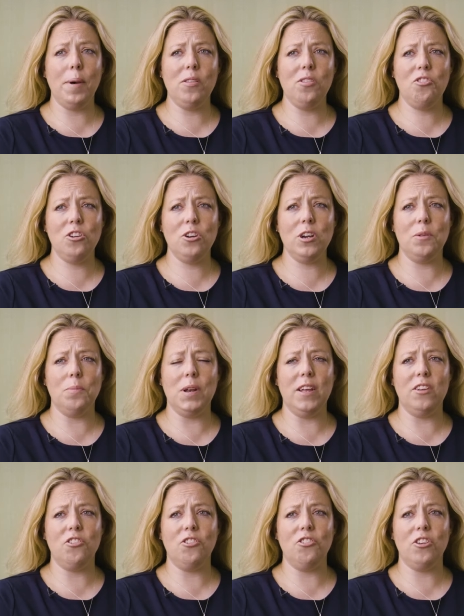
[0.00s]
both during a
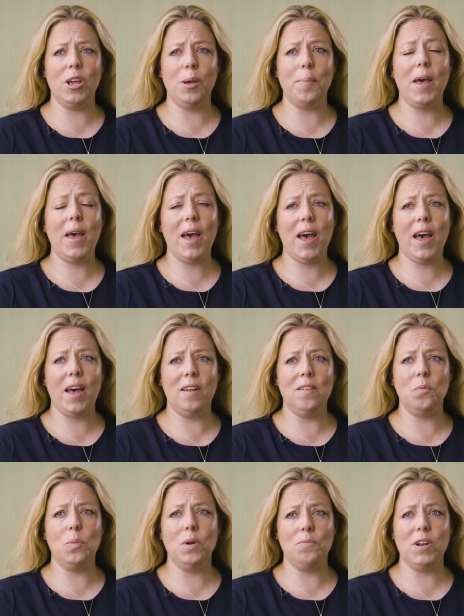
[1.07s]
relationship
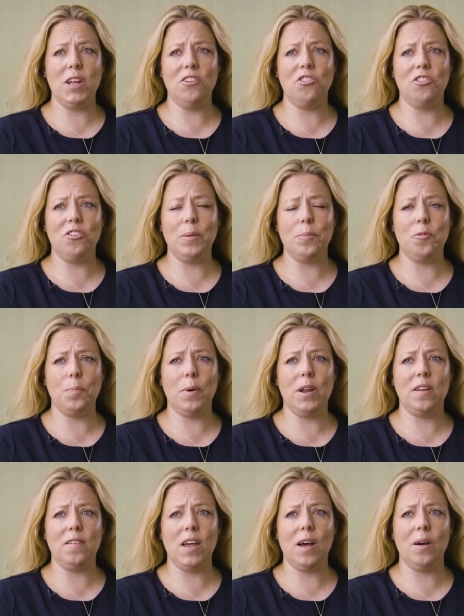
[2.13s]
and when relationships
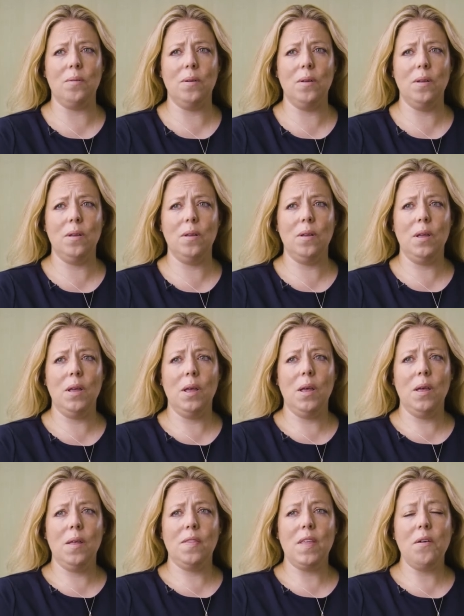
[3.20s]
break down.
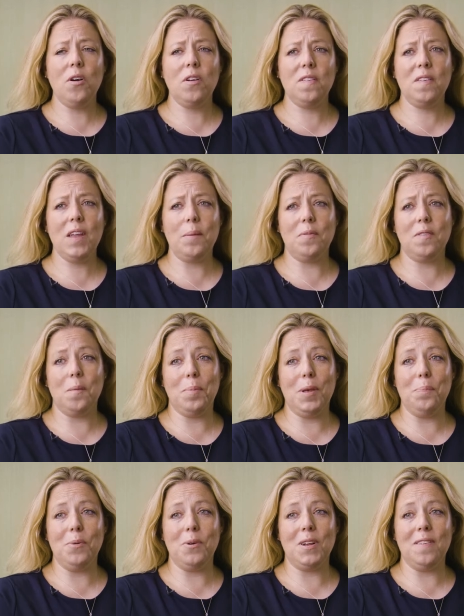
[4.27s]
There are steps that
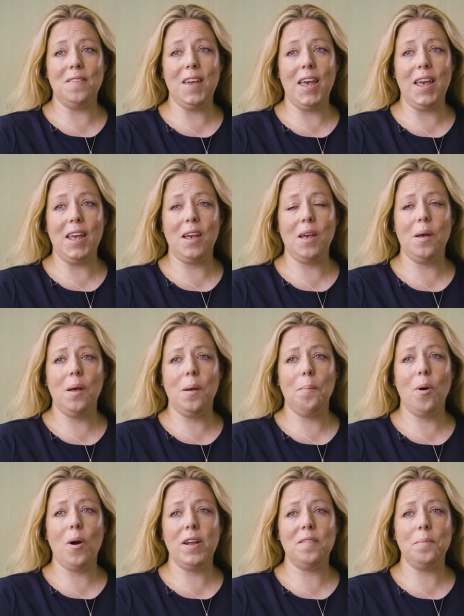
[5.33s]
people can take
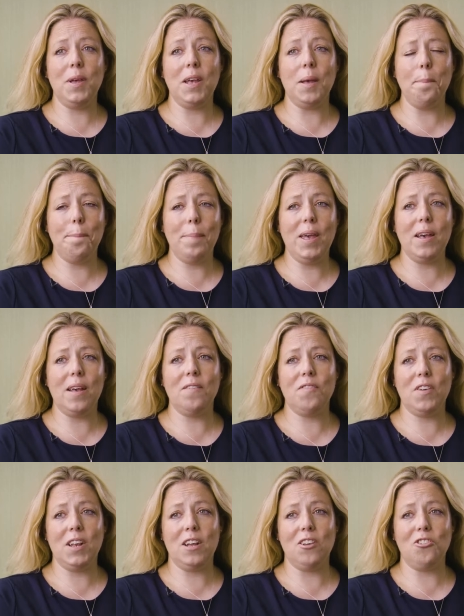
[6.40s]
prior to making big
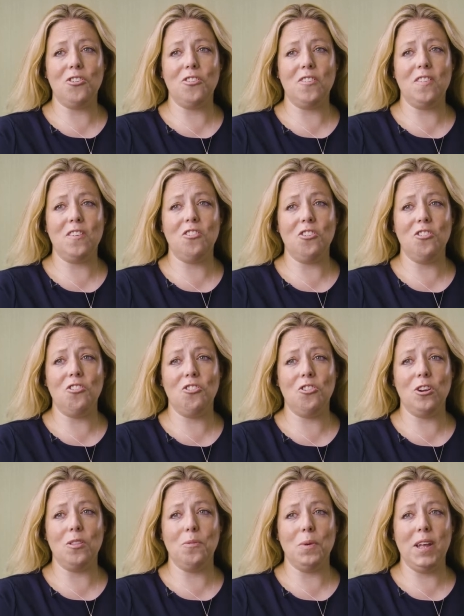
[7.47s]
financial decisions
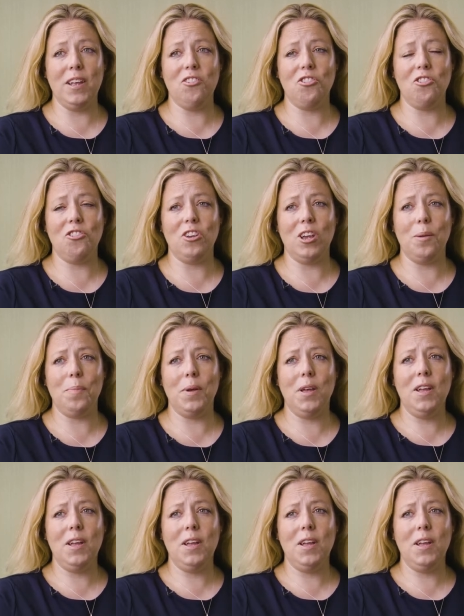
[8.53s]
during the relationship